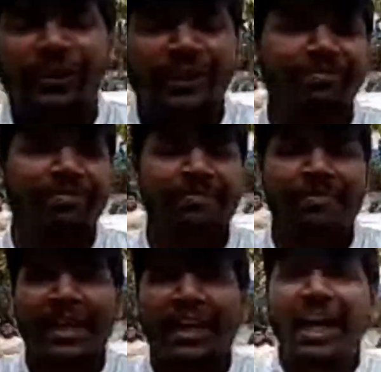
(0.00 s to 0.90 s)
Okay.
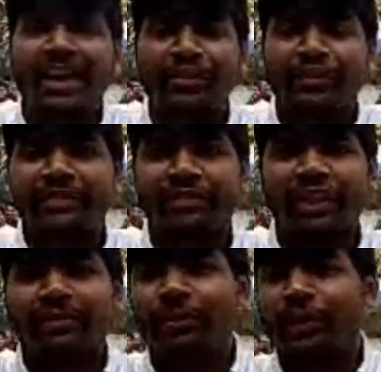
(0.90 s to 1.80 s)
Hi everyone,
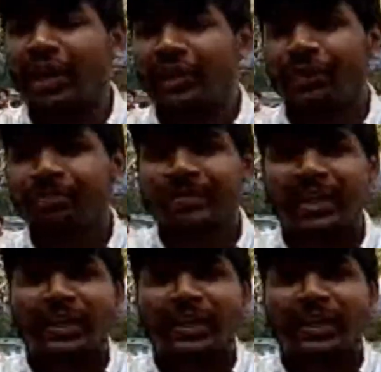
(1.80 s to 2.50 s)
welcome to Cracku.